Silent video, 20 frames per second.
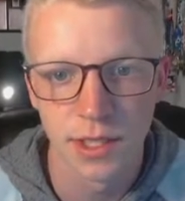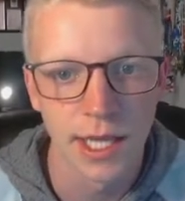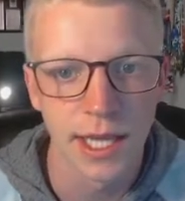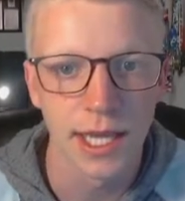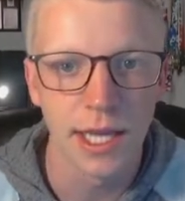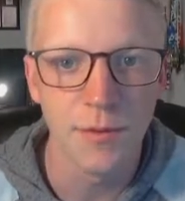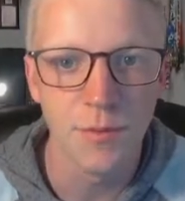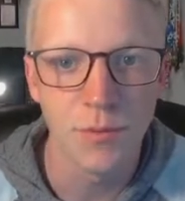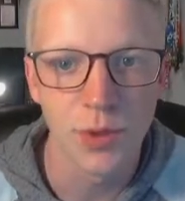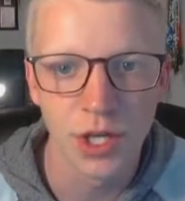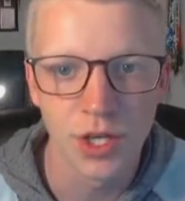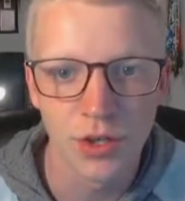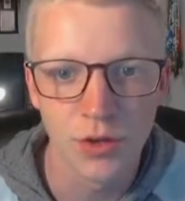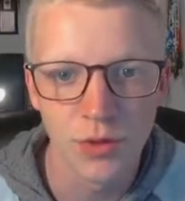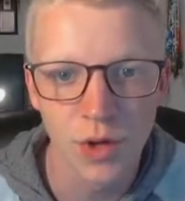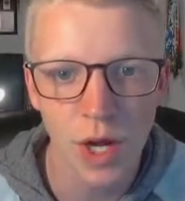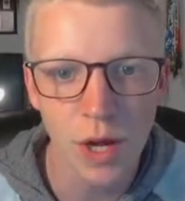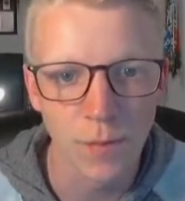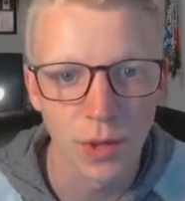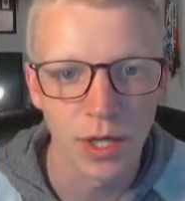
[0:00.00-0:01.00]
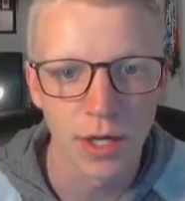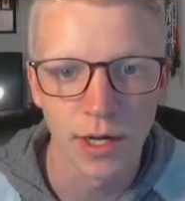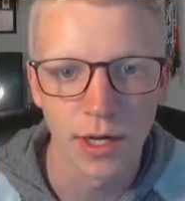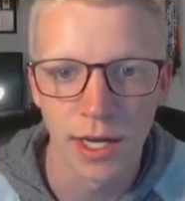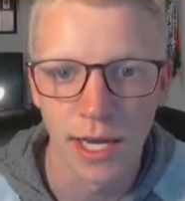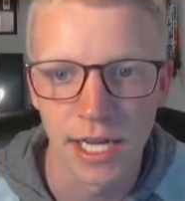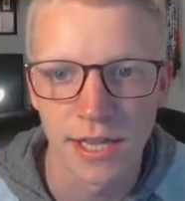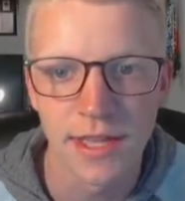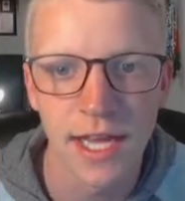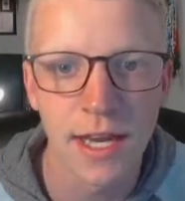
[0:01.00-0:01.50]
a new number.
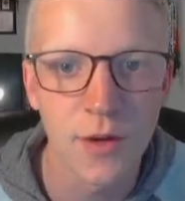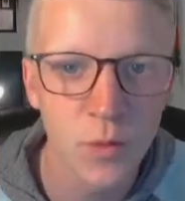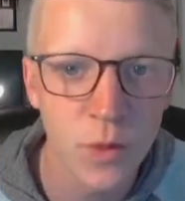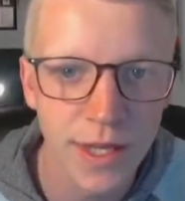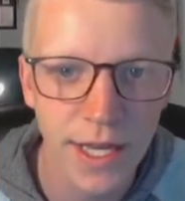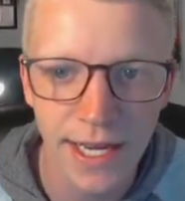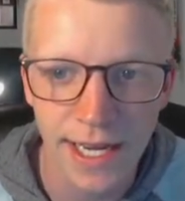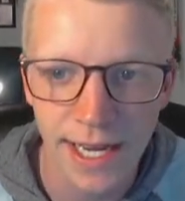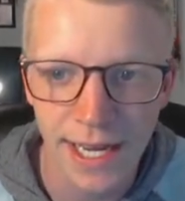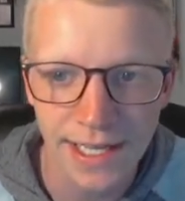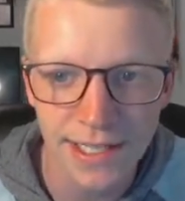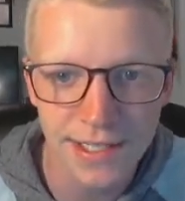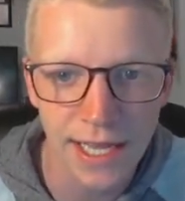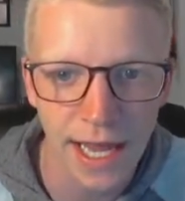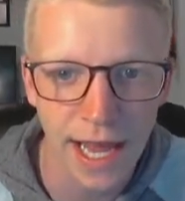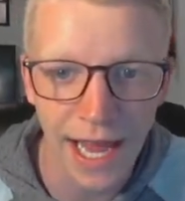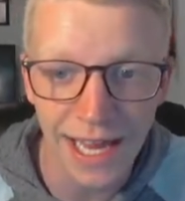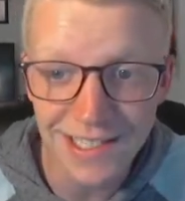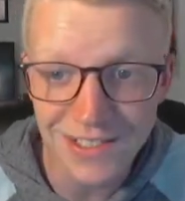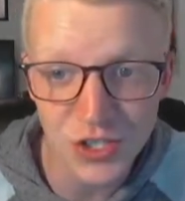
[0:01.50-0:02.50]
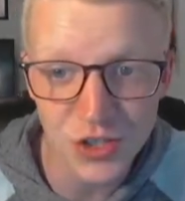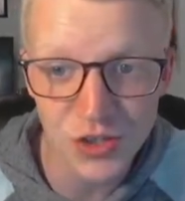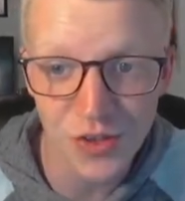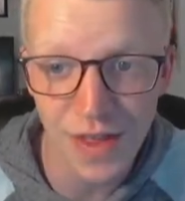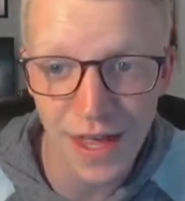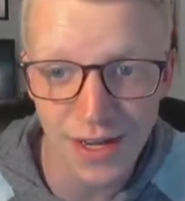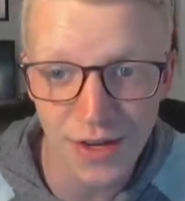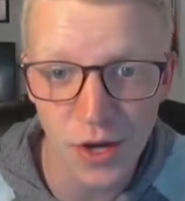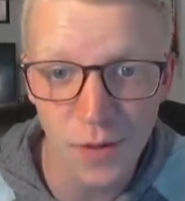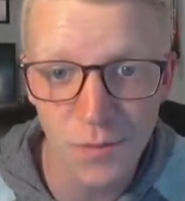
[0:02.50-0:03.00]
And then when they enter
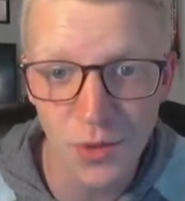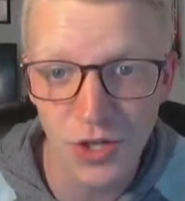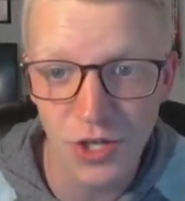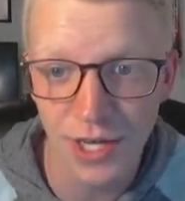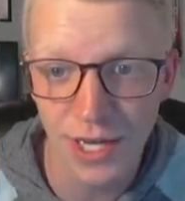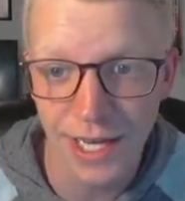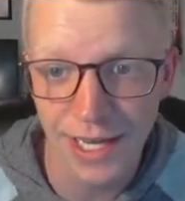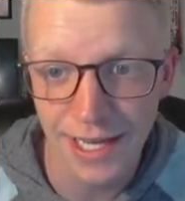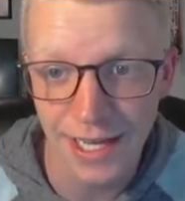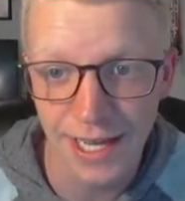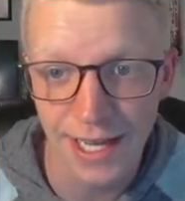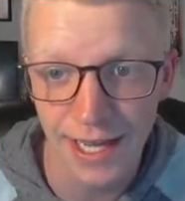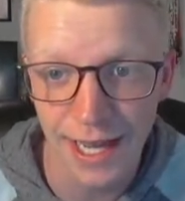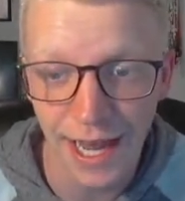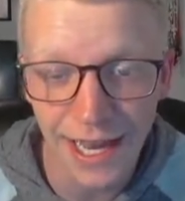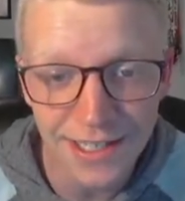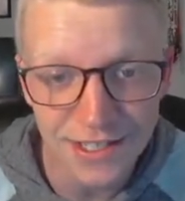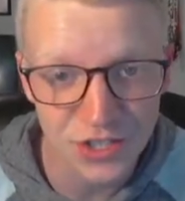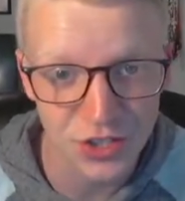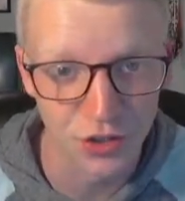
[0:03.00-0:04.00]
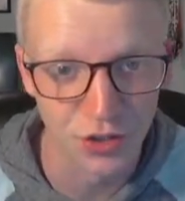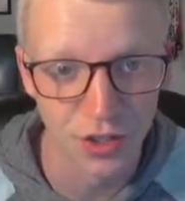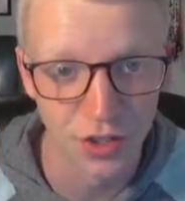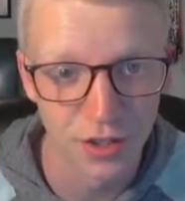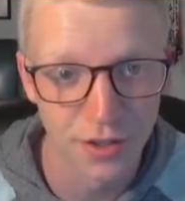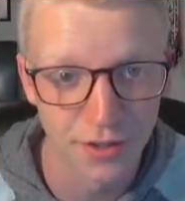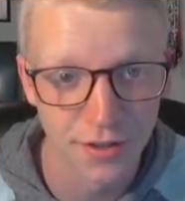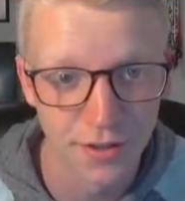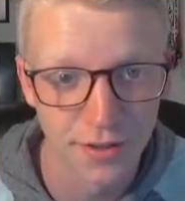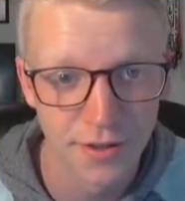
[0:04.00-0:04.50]
that number and hit enter,
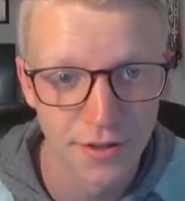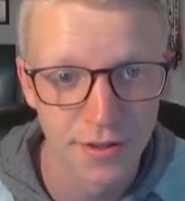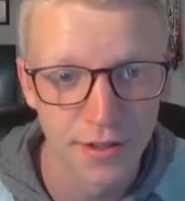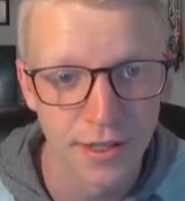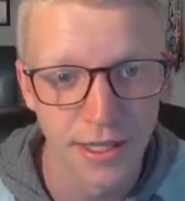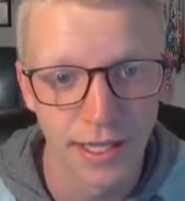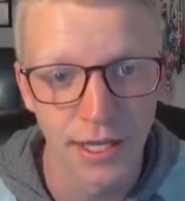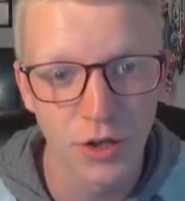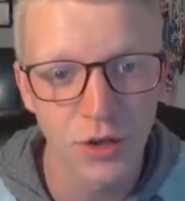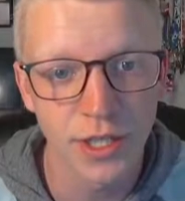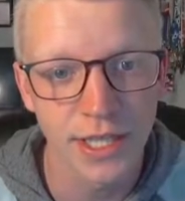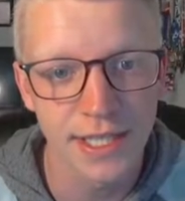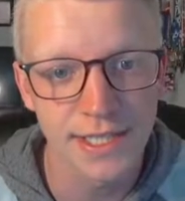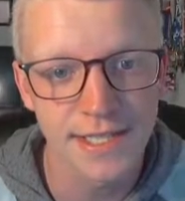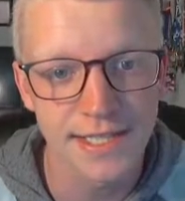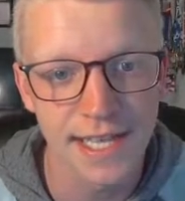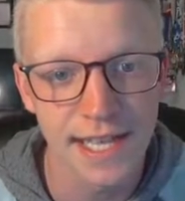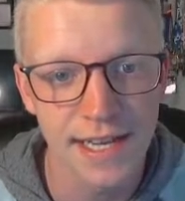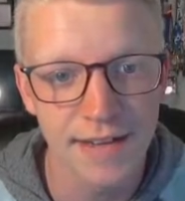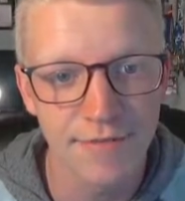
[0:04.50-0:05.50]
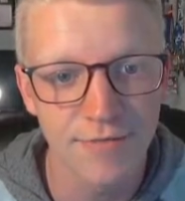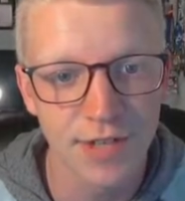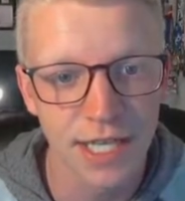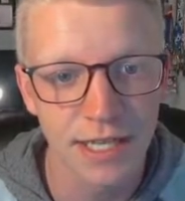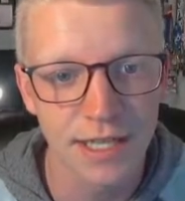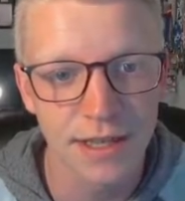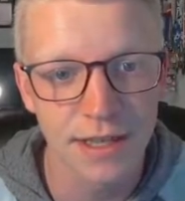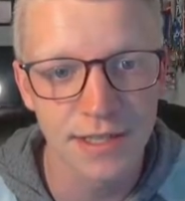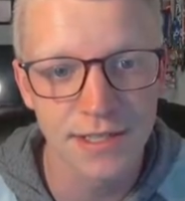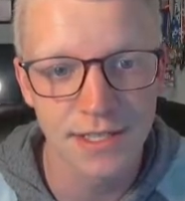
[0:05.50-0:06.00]
it'll get saved
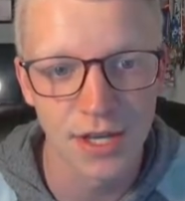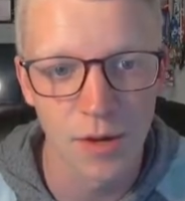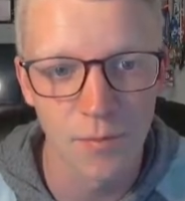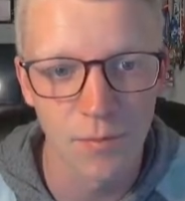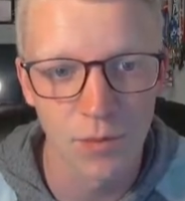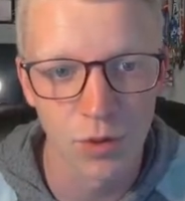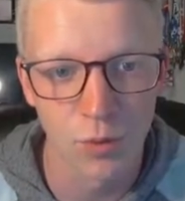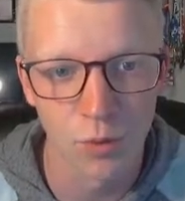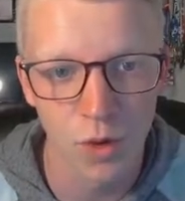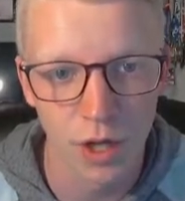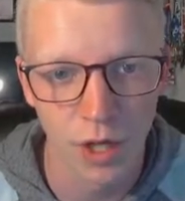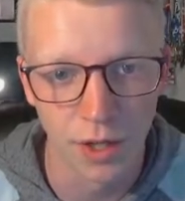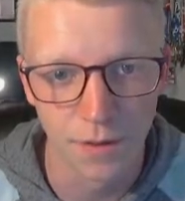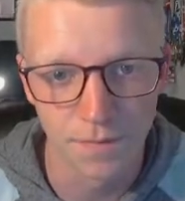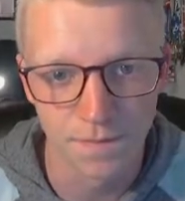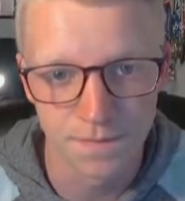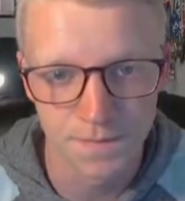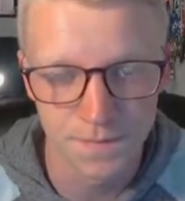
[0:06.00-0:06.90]
into this number 1.